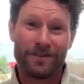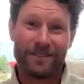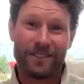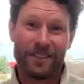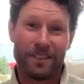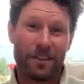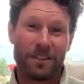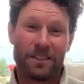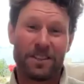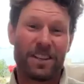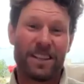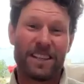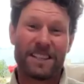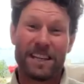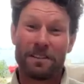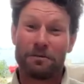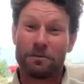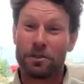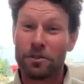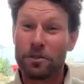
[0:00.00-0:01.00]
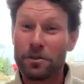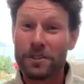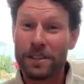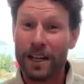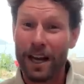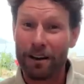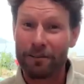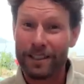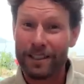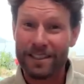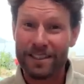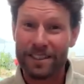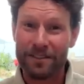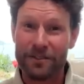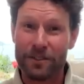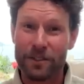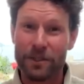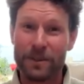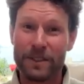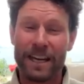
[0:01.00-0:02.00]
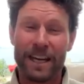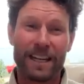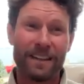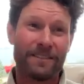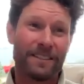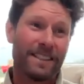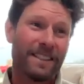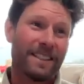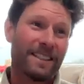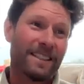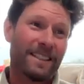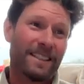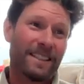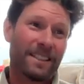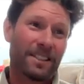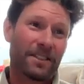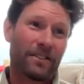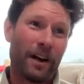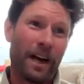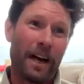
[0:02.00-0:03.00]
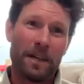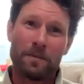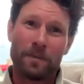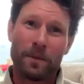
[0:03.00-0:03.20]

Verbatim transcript: you know, or should I say, reduce our risk of doing that is great.